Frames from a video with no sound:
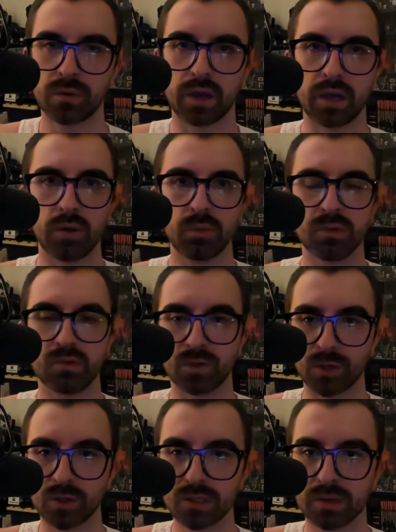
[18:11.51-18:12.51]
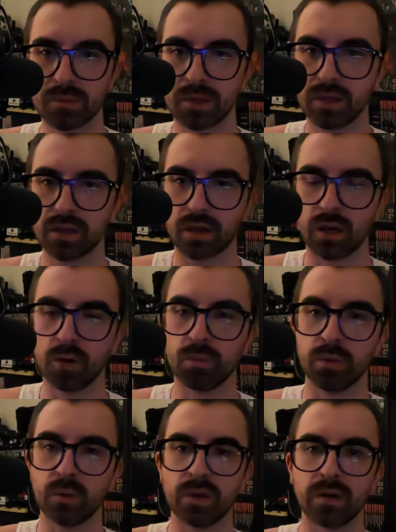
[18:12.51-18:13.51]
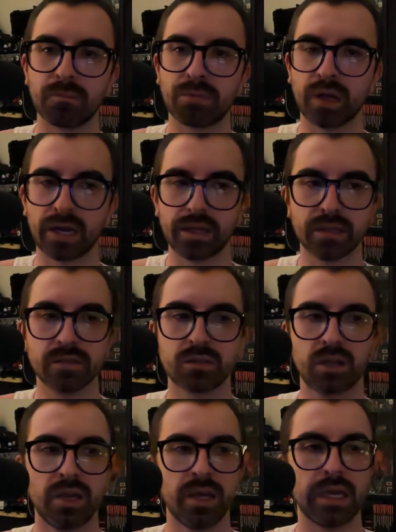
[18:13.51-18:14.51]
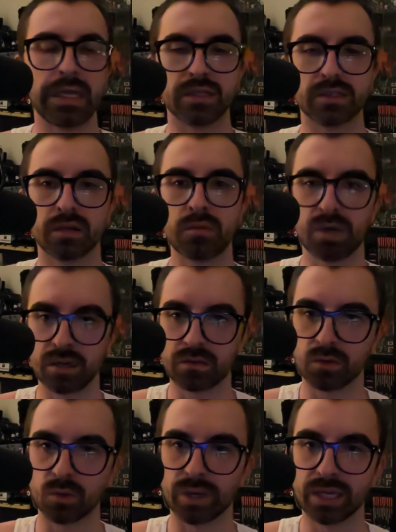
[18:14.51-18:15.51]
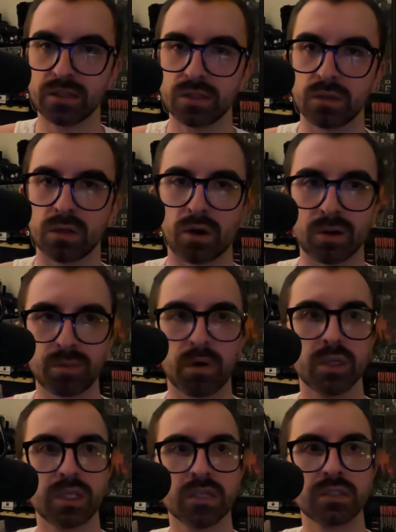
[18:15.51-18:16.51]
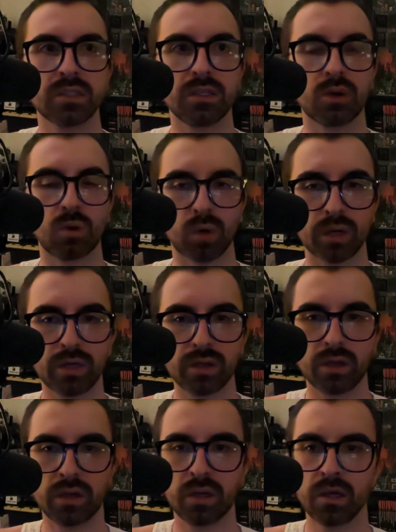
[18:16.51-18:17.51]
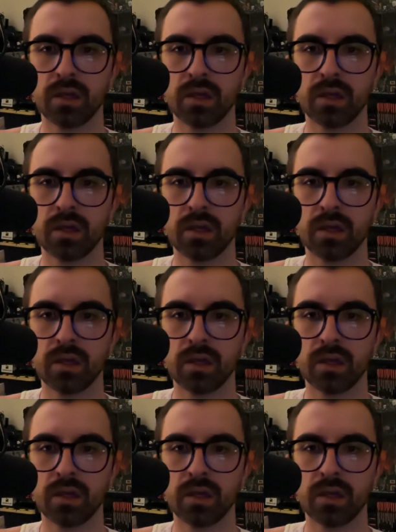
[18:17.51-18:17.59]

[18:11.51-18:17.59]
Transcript: I hope you've learned something. I hope you can apply this in some meaningful way to the art projects that you are working on.